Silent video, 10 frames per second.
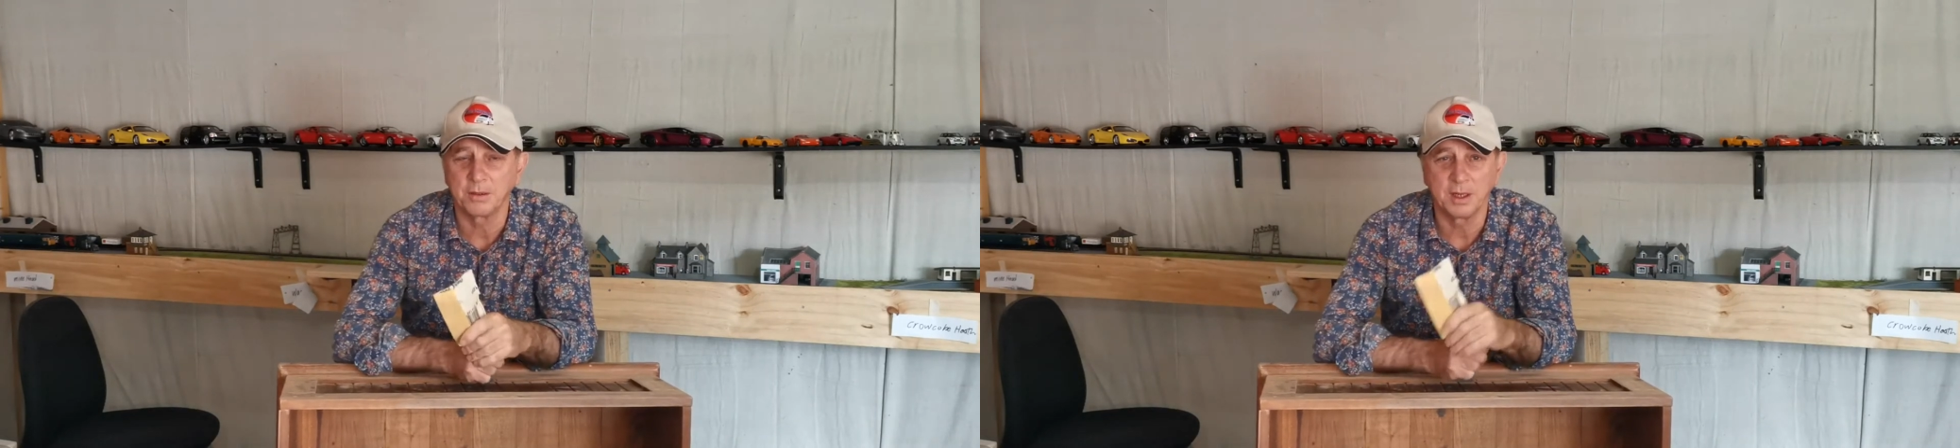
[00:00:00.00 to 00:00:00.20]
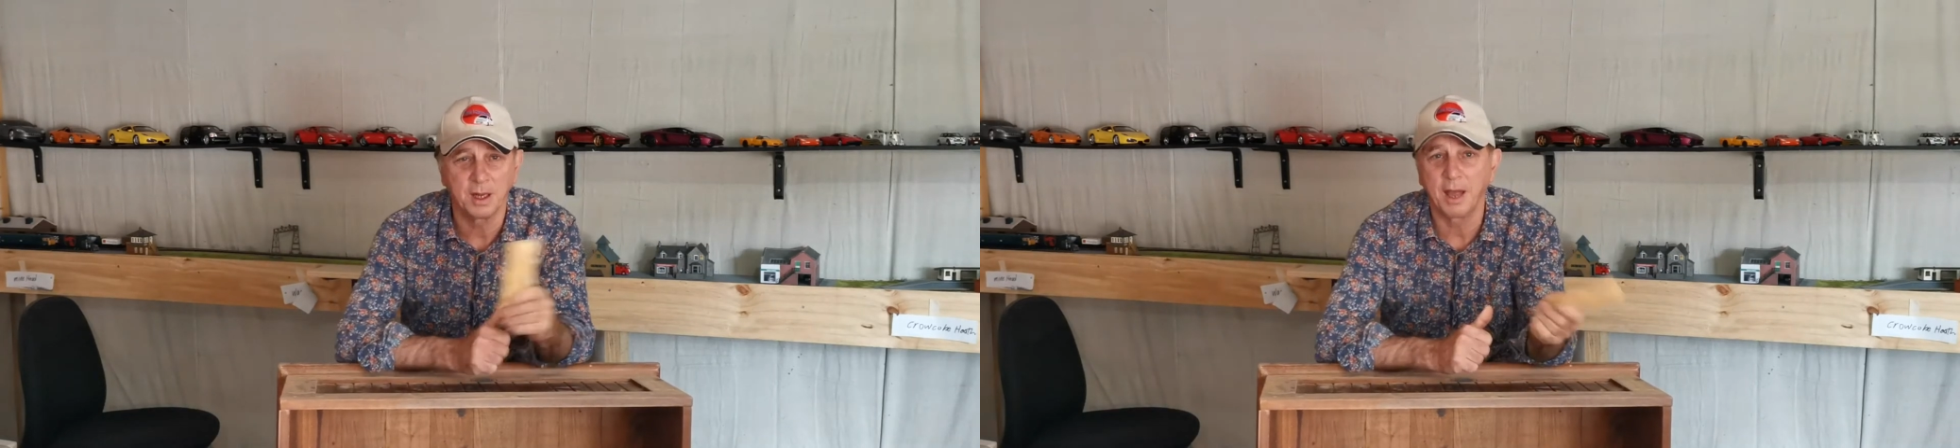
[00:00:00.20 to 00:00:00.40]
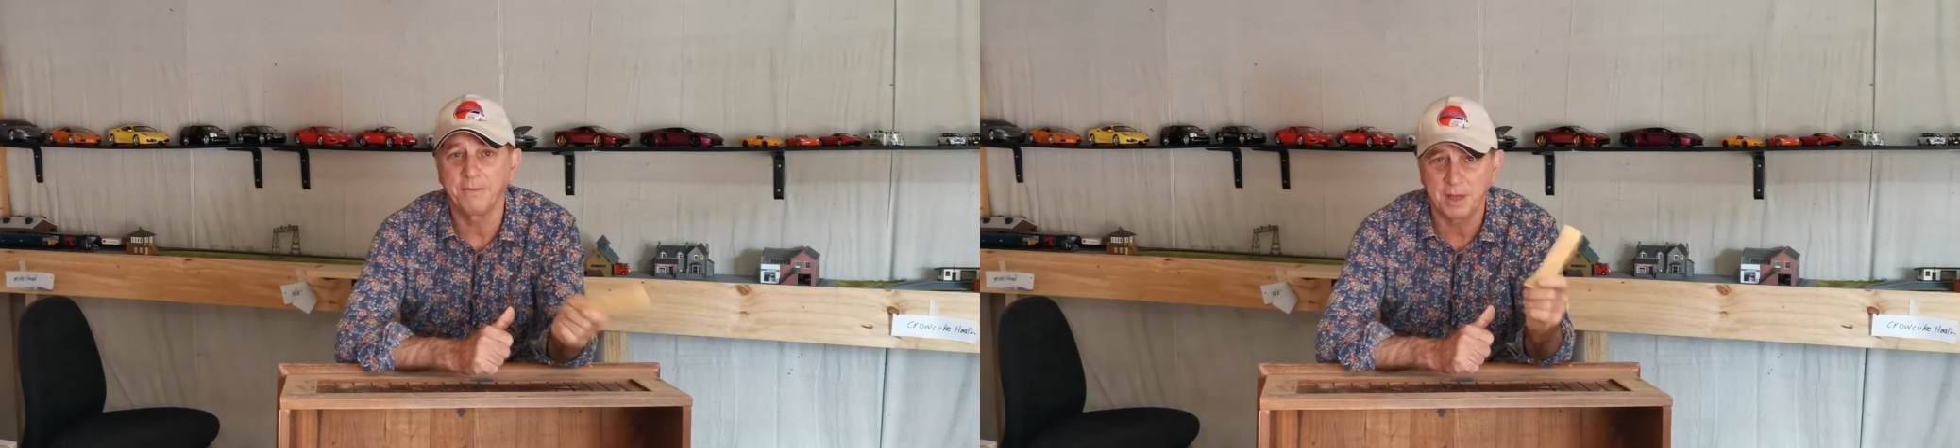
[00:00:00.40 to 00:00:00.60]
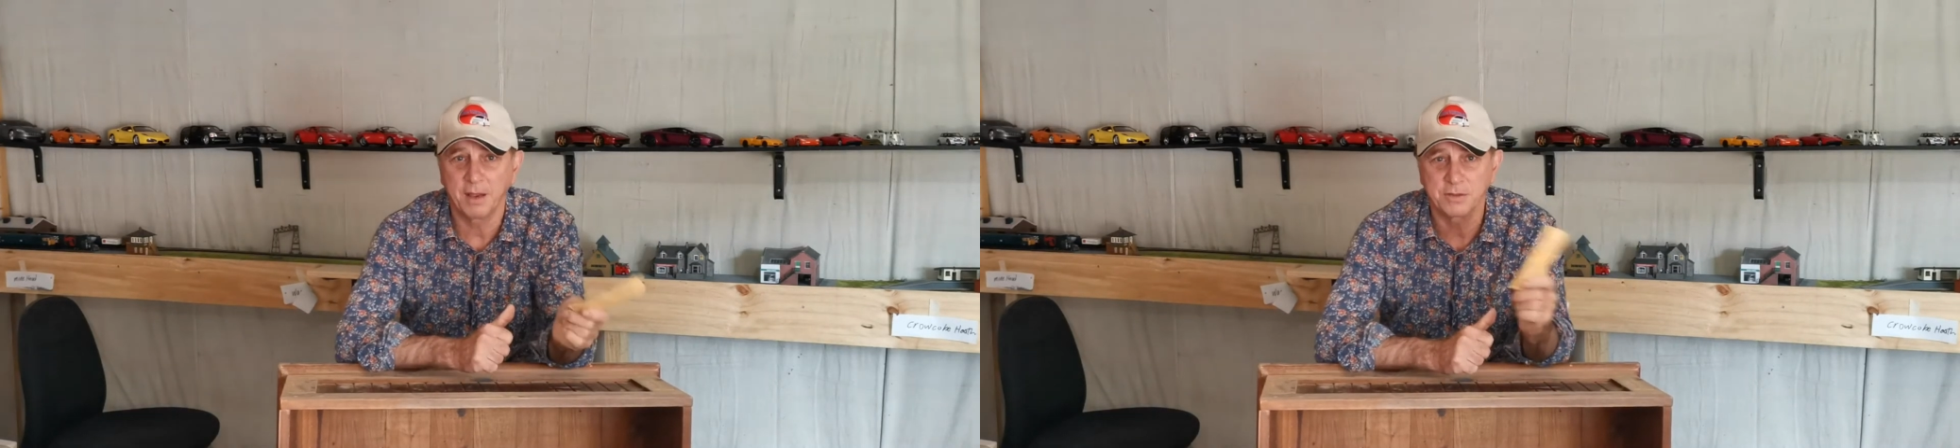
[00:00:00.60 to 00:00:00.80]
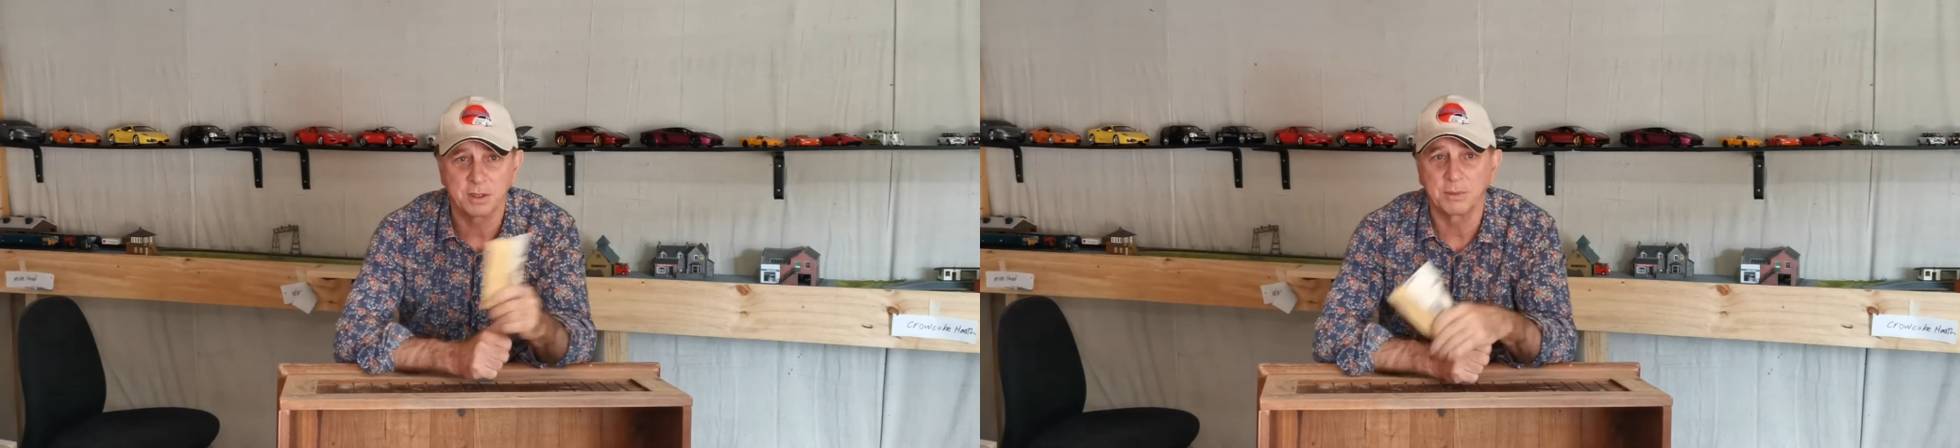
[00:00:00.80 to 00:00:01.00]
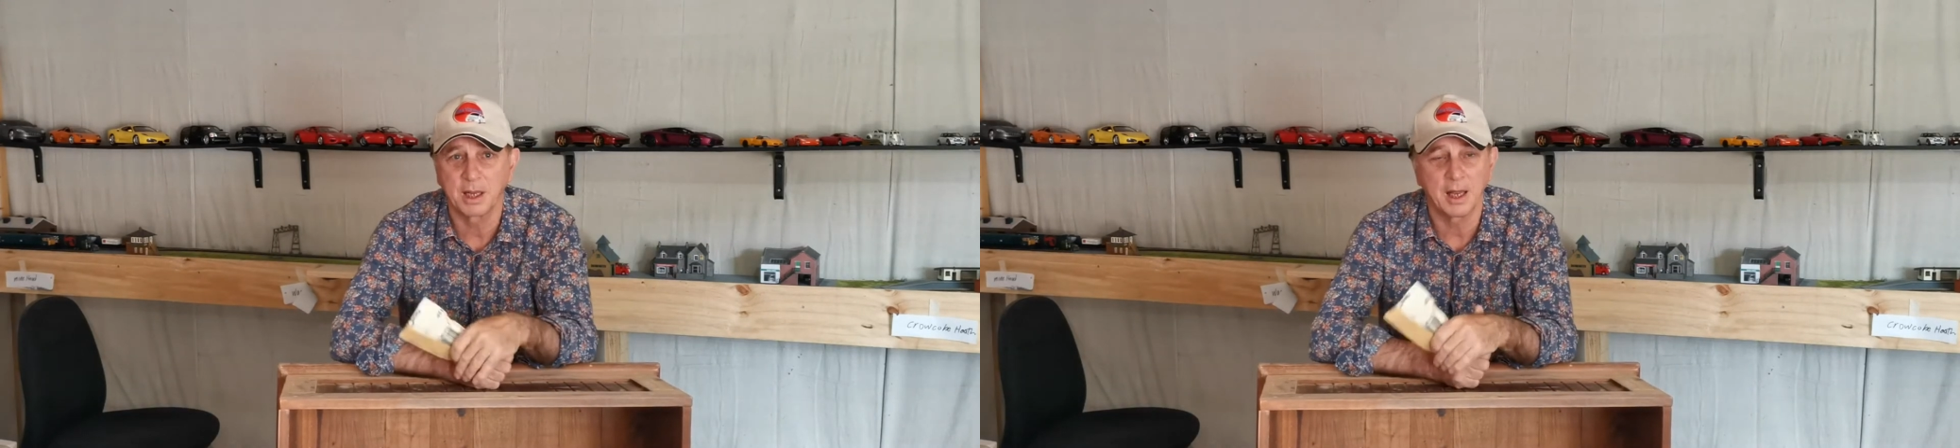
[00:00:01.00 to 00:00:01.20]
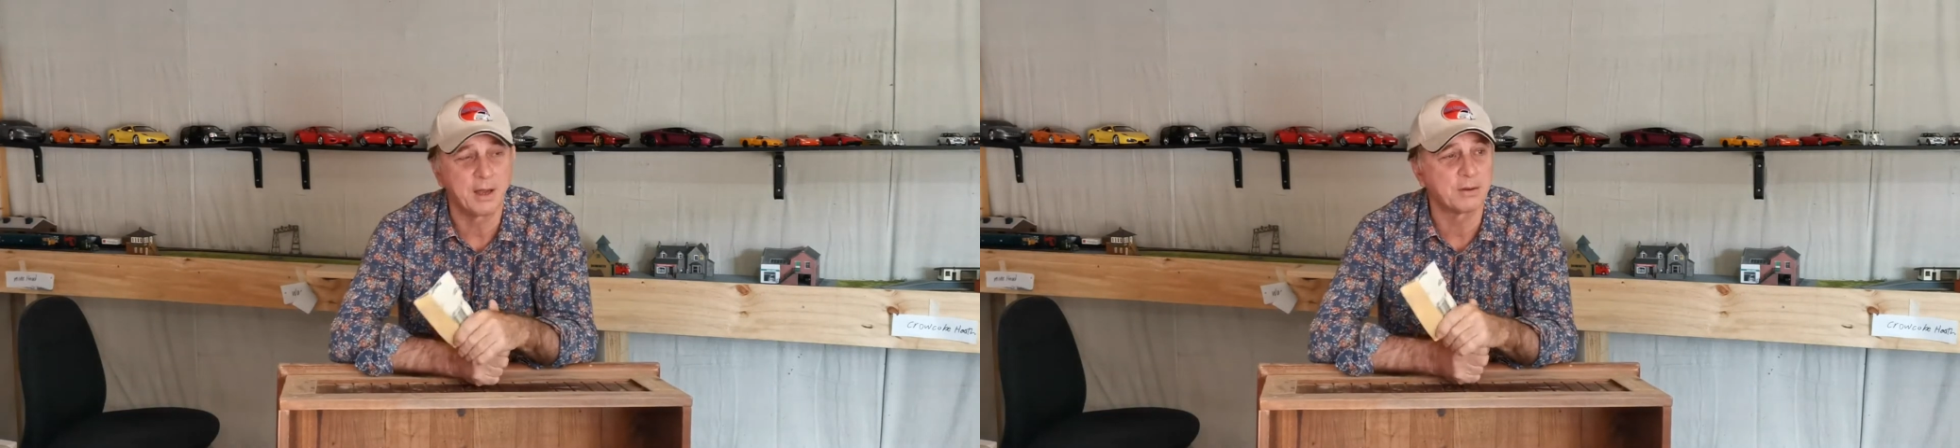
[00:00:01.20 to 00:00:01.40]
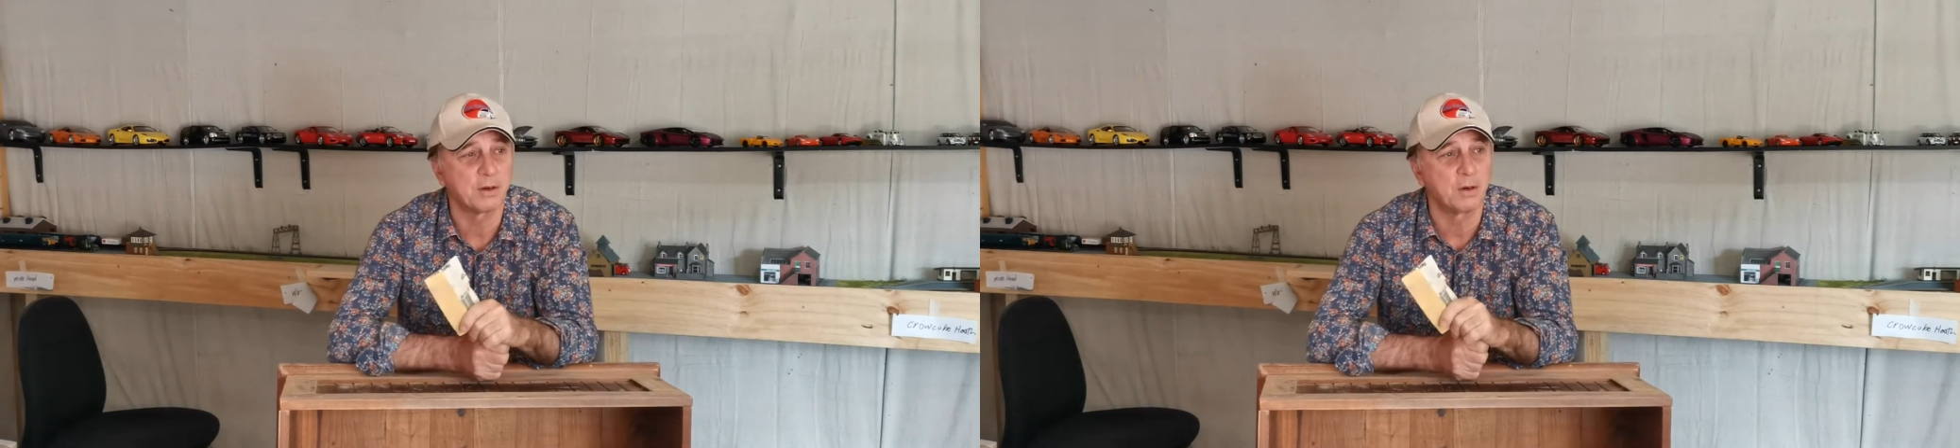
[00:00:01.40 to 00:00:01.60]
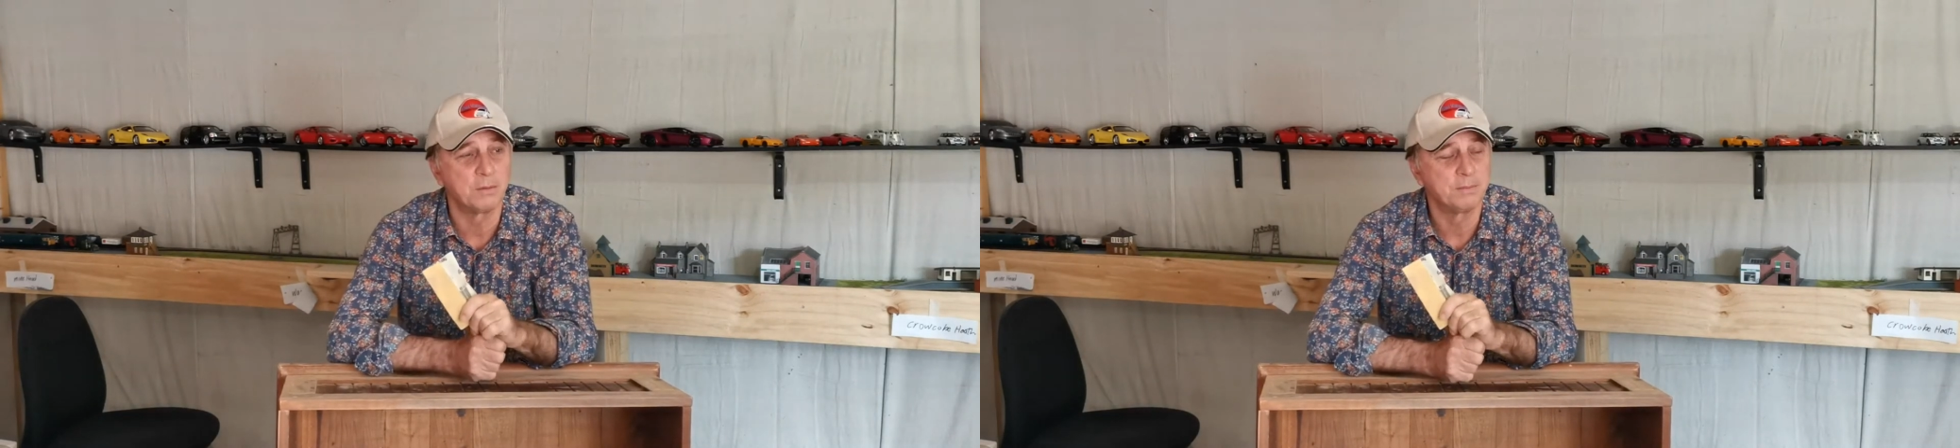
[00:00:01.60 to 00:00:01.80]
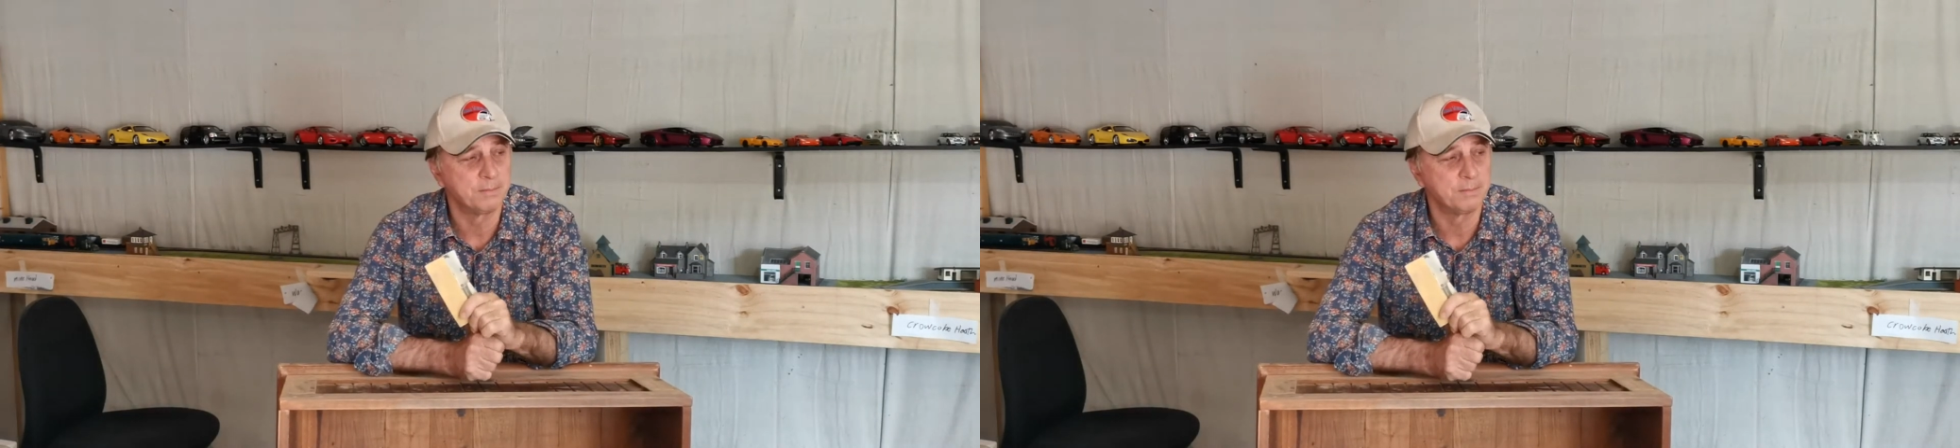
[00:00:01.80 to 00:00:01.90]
He'll have to have some collateral."